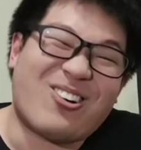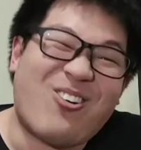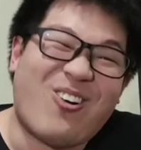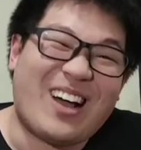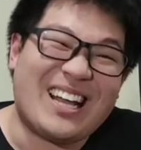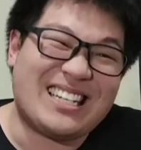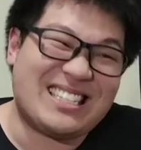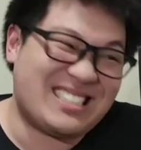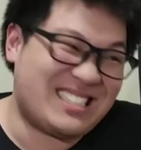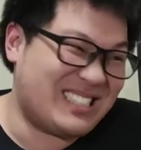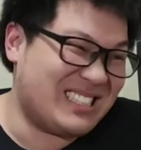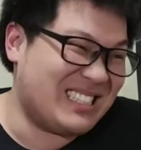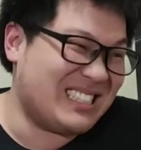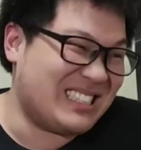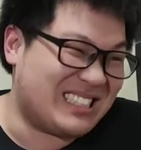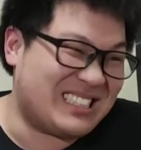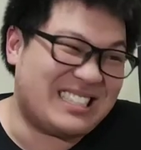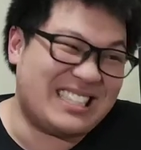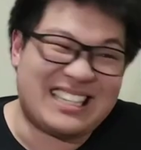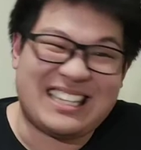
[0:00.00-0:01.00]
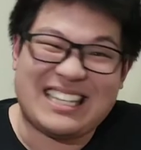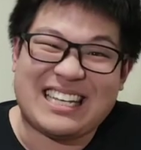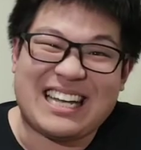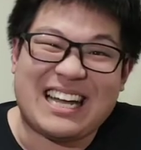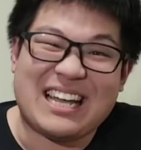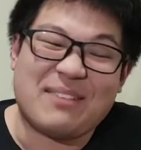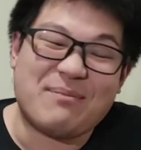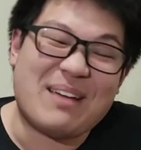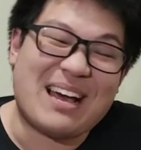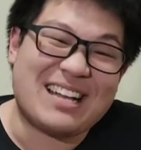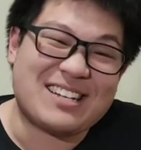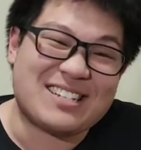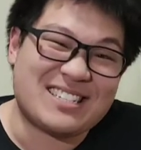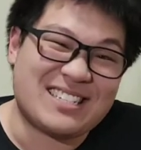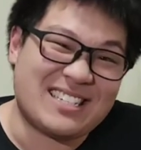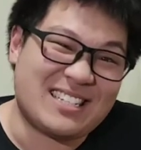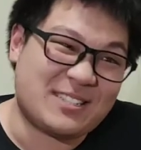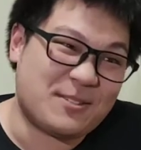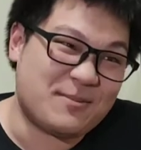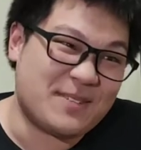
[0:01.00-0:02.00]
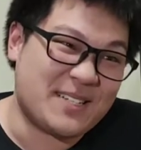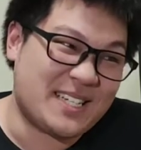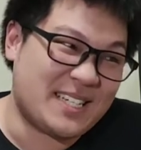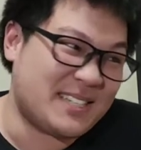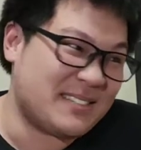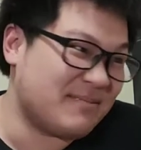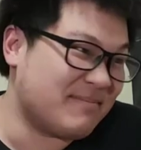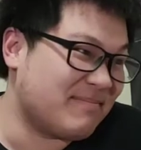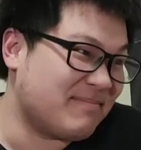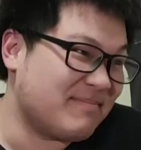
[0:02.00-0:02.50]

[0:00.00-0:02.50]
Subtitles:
quite the thing I imagined it to be.